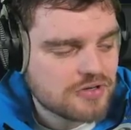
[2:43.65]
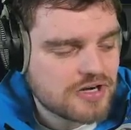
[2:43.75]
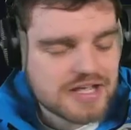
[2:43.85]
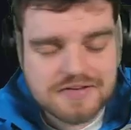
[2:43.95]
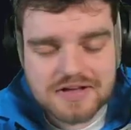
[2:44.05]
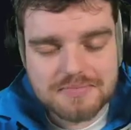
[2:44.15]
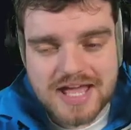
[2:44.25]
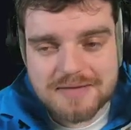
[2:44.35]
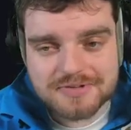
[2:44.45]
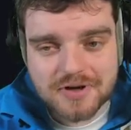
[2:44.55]
You're not going to be
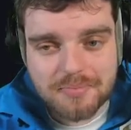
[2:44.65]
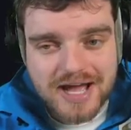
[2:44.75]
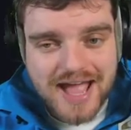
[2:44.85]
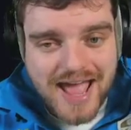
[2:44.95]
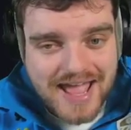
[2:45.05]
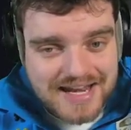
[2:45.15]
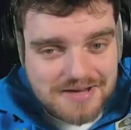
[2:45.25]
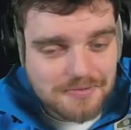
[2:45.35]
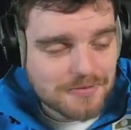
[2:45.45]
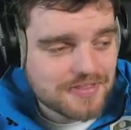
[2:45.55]
able to go by
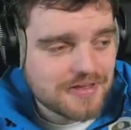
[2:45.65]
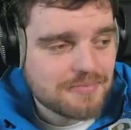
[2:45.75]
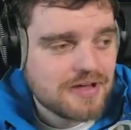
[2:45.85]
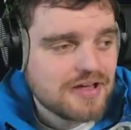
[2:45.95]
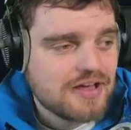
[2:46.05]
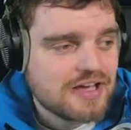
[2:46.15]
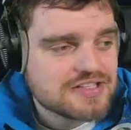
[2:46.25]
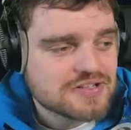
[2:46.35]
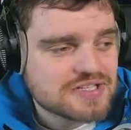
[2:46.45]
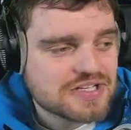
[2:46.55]
anyone with him.
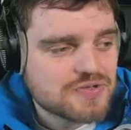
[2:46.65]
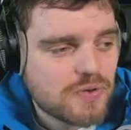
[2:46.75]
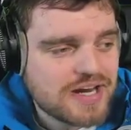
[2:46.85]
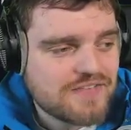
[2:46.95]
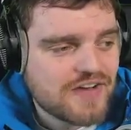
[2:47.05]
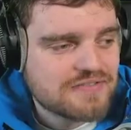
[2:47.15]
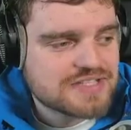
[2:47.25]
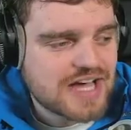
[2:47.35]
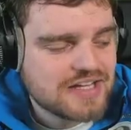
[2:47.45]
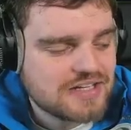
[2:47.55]
He's also got a 25
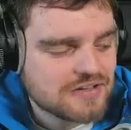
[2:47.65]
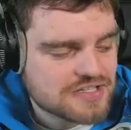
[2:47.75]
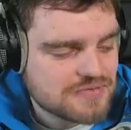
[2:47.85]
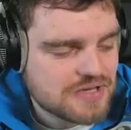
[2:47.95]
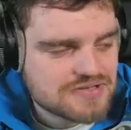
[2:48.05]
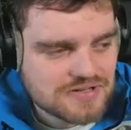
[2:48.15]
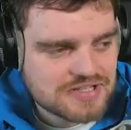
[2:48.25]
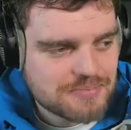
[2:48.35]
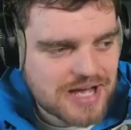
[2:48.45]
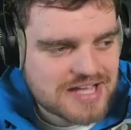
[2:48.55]
standing dunk. So if he goes under
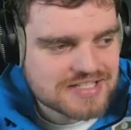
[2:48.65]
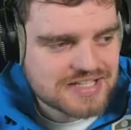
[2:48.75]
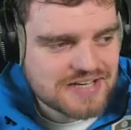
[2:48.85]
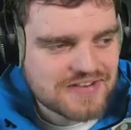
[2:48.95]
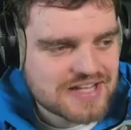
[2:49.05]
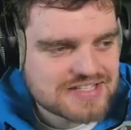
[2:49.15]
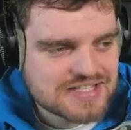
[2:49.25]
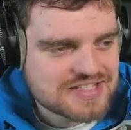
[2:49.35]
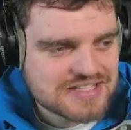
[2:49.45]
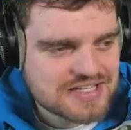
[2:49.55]
the basket, even at
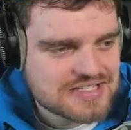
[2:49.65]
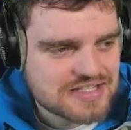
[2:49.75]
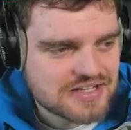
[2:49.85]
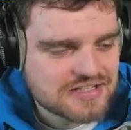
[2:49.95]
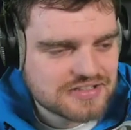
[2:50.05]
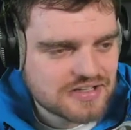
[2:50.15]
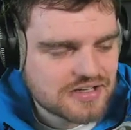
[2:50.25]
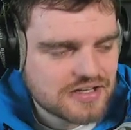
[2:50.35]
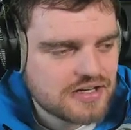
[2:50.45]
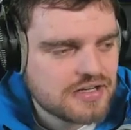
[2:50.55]
6'6", he's not going to dunk it.